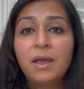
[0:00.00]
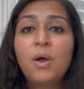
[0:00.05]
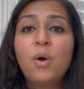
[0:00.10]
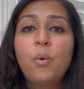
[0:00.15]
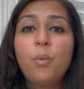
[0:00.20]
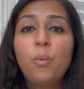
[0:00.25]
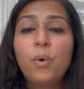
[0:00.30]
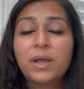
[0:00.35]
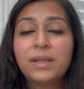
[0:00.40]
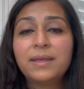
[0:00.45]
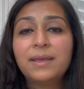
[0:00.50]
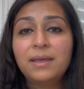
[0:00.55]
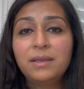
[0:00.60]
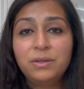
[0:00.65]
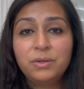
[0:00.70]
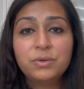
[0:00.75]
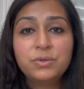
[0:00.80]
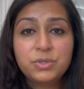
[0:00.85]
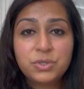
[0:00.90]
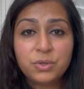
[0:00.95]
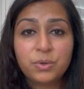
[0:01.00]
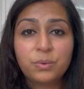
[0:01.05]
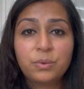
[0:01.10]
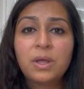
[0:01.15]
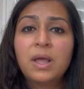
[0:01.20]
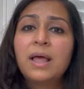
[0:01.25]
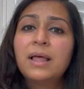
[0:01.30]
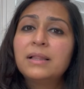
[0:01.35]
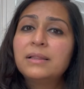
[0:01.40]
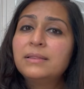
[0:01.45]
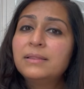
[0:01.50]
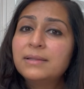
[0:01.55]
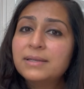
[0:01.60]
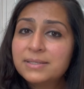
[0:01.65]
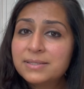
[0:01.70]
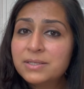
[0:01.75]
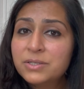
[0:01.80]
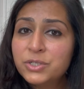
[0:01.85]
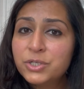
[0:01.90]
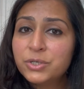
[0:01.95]
What can you do?
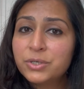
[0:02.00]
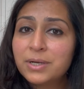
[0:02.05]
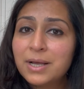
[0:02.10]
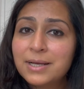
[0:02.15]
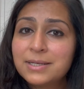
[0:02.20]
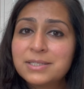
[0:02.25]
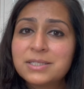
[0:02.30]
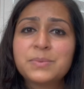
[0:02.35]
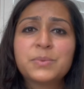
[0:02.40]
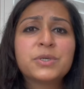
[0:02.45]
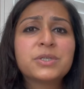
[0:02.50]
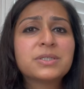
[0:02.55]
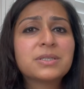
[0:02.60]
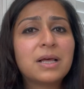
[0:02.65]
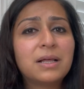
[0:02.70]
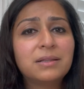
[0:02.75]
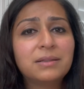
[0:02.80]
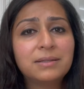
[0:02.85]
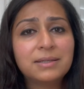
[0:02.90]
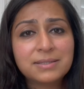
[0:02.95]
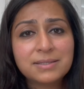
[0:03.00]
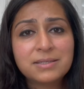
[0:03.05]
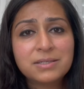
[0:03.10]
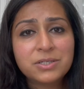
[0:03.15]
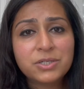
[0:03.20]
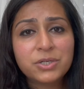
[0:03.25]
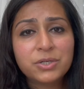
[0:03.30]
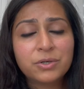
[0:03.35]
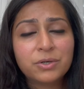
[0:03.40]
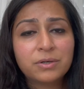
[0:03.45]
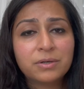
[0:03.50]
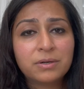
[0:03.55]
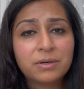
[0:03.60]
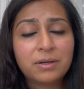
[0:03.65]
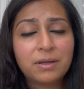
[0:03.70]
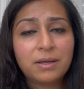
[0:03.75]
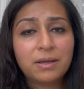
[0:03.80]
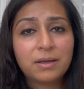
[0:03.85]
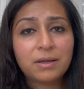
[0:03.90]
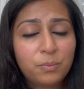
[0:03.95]
Listen to your customers, listen to your
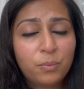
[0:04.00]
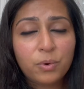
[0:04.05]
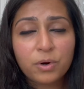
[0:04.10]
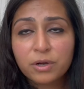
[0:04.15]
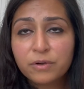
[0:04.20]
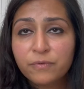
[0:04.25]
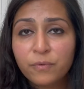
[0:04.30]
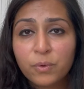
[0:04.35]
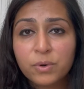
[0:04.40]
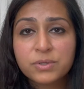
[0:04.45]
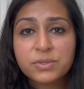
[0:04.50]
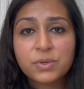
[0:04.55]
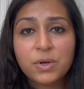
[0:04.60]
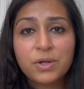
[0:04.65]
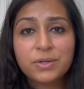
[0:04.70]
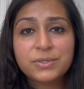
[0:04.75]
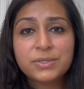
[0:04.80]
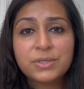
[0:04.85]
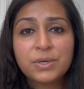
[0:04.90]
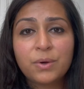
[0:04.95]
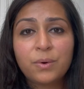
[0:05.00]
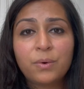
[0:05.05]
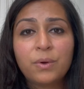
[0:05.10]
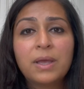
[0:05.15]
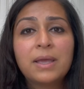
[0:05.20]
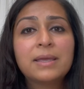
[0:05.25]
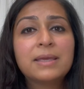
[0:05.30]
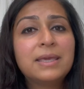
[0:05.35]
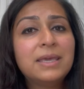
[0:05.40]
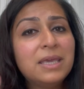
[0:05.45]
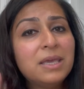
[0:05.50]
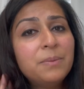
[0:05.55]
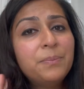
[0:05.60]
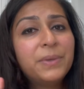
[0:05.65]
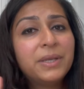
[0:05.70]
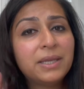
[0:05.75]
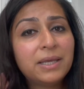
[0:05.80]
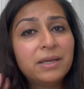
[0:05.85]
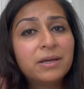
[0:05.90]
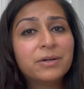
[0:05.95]
workforce also, keep
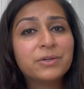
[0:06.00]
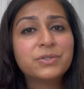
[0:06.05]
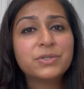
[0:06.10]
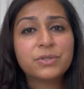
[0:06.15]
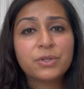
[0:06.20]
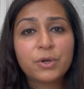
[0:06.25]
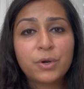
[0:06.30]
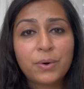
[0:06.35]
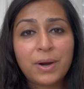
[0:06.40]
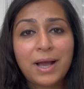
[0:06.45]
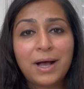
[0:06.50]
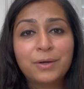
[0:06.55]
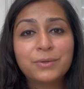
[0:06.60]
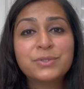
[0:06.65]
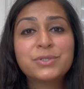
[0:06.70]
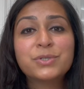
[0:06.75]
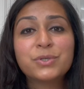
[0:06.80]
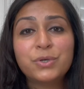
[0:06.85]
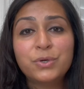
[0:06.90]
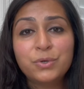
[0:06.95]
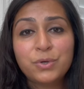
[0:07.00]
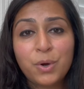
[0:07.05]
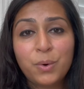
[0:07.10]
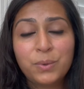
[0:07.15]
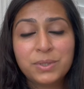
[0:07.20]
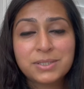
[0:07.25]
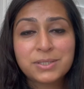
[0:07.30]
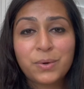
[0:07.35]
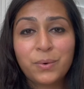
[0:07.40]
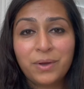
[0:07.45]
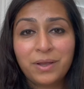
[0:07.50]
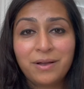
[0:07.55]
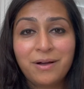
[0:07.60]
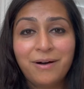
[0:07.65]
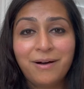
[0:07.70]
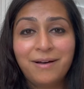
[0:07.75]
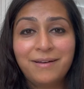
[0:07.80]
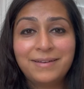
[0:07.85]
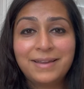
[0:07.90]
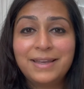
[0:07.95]
an ear to the ground so you know what's going
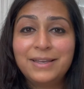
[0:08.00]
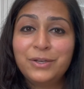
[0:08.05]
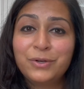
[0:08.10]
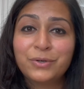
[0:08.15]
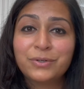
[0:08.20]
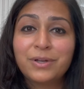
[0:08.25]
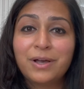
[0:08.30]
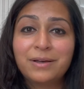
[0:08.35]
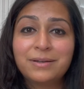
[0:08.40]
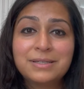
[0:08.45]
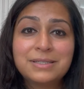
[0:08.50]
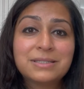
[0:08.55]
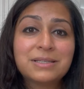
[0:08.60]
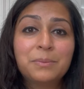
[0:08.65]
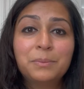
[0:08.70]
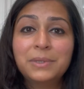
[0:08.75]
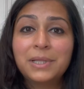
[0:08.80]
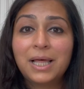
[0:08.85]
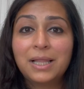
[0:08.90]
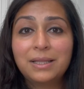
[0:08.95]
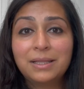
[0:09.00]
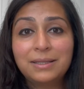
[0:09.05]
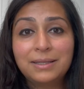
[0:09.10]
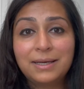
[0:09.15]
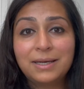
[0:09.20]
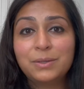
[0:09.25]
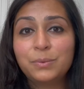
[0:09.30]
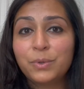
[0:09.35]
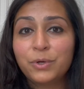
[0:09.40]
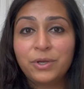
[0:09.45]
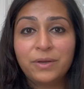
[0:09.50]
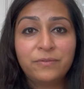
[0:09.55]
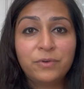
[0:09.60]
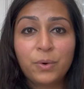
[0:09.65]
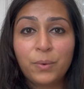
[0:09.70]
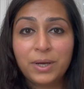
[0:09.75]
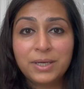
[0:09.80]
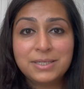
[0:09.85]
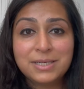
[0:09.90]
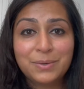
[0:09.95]
on and you're not in some la la land where you have
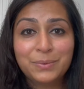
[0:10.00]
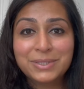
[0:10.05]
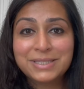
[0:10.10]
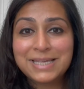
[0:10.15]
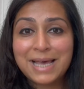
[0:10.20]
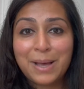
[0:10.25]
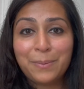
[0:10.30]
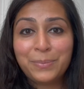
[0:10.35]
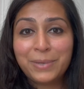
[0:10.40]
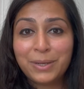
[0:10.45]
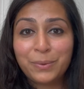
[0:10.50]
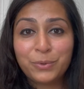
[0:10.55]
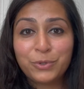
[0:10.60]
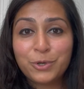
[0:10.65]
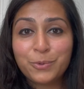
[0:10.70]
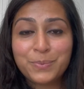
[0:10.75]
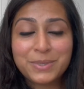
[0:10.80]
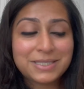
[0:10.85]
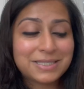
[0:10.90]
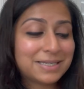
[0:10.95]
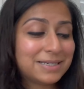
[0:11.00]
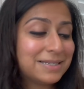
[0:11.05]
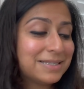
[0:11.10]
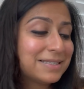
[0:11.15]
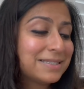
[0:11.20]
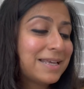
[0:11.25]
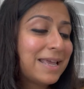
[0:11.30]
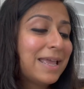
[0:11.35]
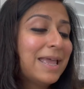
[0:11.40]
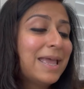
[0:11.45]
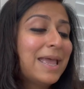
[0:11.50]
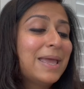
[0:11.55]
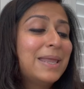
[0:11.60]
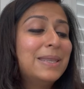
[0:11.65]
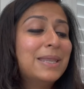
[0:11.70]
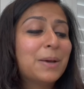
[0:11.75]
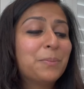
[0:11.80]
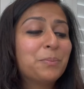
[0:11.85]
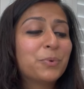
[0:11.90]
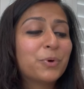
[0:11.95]
no idea what's happening with your business.
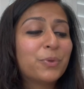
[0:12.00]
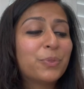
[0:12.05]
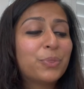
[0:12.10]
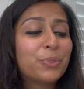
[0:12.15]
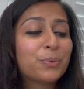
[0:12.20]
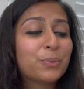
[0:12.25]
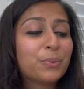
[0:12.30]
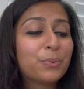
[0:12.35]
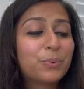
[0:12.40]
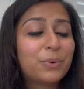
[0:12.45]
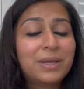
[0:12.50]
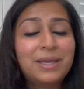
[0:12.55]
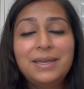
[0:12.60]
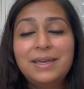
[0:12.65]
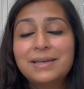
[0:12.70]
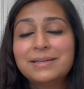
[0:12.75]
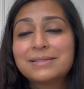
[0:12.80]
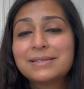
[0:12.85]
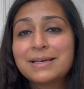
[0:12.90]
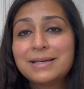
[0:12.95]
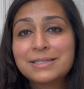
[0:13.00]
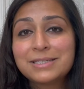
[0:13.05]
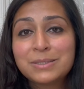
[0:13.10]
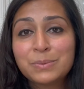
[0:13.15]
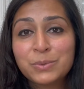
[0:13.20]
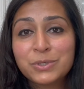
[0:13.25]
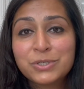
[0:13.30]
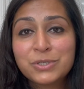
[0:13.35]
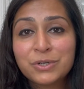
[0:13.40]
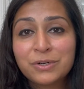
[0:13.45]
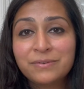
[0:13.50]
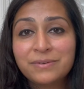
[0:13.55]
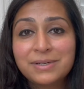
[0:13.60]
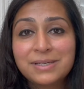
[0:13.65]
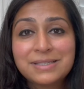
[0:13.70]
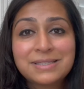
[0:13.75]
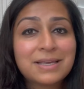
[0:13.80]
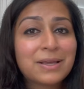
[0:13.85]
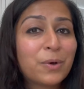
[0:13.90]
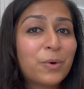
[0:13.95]
Number 3 is customer
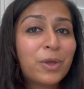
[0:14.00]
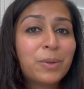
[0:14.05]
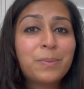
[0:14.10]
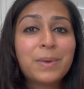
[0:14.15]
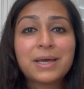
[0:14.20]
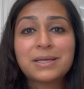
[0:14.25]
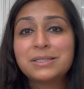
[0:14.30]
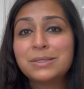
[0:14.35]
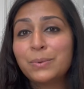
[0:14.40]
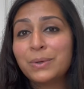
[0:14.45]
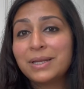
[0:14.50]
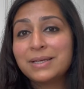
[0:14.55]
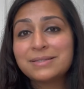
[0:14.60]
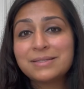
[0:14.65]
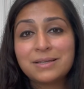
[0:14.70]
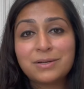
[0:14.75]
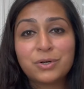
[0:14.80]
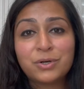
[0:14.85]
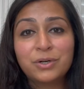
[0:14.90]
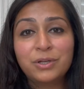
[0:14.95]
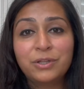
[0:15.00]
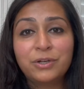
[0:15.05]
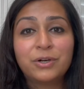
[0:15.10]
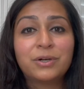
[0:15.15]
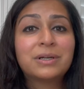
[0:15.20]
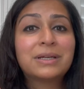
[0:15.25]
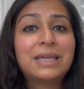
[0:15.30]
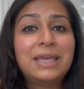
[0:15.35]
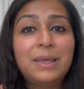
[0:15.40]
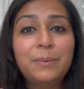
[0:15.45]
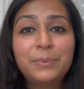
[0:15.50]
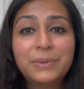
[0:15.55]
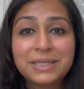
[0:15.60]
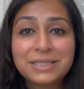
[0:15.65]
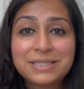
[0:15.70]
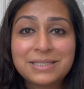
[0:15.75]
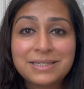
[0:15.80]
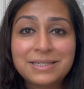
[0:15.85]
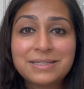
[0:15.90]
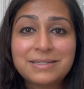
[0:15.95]
service. Going back to what I said earlier, keep
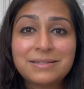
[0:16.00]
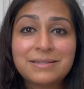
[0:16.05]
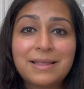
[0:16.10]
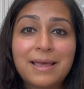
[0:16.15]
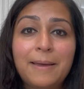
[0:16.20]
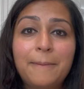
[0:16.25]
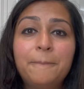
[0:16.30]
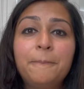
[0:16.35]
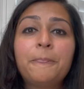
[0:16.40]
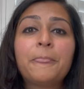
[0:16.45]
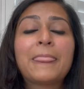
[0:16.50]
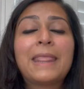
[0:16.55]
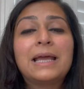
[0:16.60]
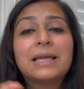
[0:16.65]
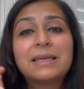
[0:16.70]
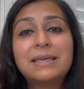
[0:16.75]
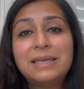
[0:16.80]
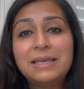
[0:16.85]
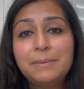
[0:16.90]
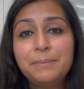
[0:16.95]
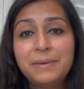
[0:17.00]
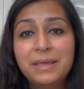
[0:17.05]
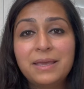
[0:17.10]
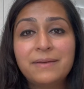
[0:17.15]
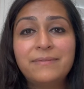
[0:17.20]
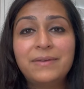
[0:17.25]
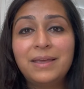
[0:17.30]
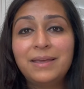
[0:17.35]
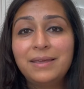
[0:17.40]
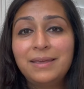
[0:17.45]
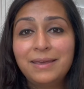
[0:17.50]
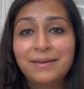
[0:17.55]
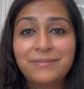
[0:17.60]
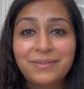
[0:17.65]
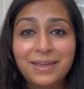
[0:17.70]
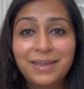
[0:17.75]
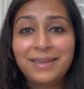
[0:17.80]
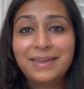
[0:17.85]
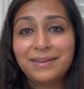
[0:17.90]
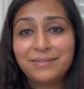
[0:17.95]
listening to them, keep giving,
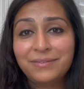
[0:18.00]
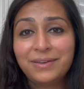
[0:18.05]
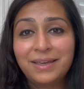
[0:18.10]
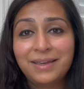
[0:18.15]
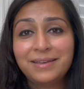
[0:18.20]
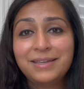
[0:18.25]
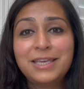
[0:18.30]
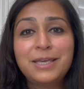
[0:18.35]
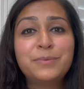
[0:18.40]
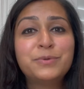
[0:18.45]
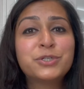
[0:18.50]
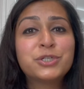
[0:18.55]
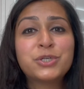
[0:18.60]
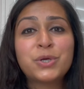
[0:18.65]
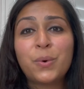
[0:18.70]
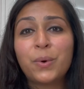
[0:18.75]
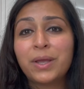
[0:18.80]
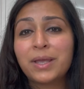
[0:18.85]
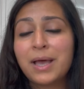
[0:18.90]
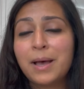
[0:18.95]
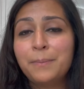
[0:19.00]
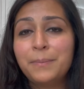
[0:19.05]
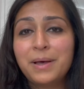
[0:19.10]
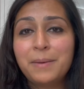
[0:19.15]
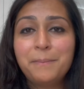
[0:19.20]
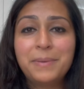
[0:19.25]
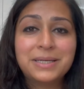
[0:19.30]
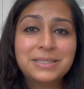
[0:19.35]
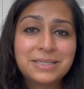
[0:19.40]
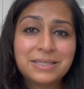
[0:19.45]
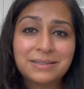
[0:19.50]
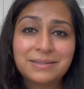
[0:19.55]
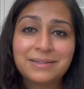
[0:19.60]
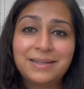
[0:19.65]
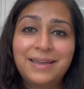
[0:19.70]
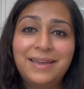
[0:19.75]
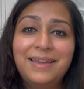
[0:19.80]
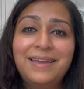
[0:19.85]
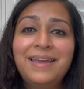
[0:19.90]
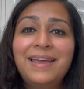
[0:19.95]
keep showing up
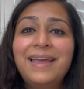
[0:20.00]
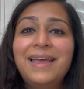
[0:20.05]
abundantly,